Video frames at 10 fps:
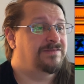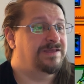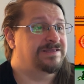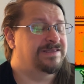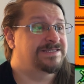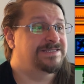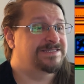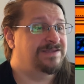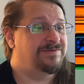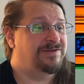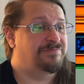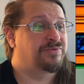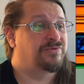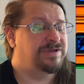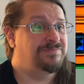like, this is a
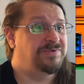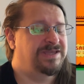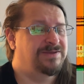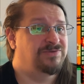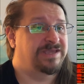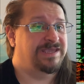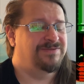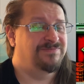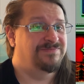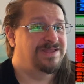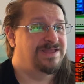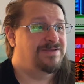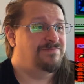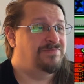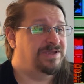pretty playable game,
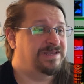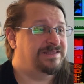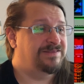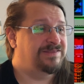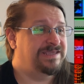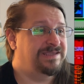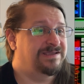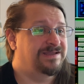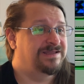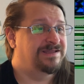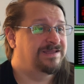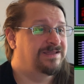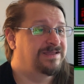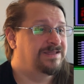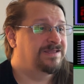but the,
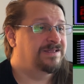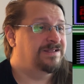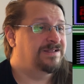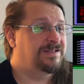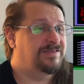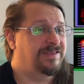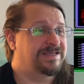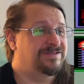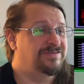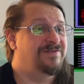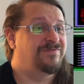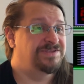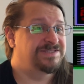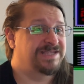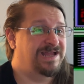like, level
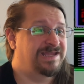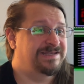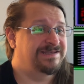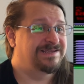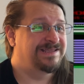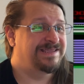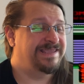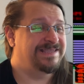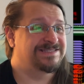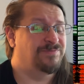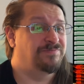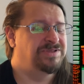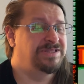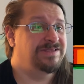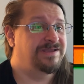design is
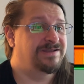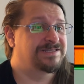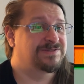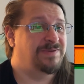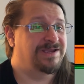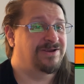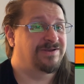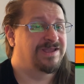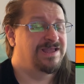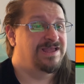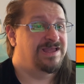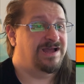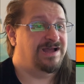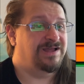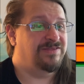completely uninspired.
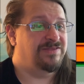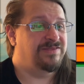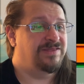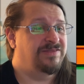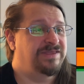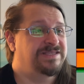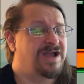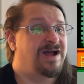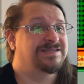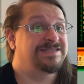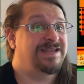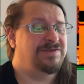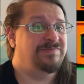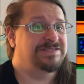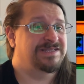Uh, these constant
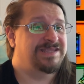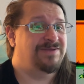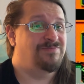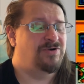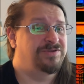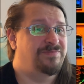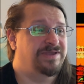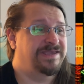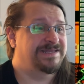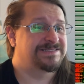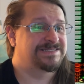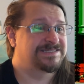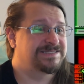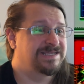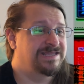enemies that take multiple
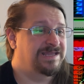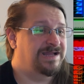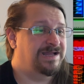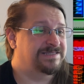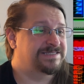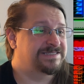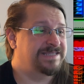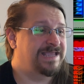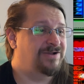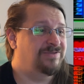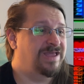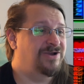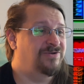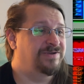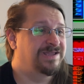hits uh, stink out
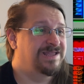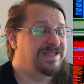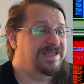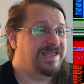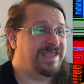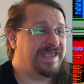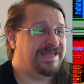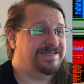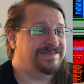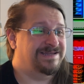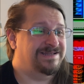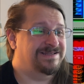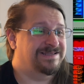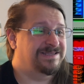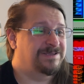loud, and uh,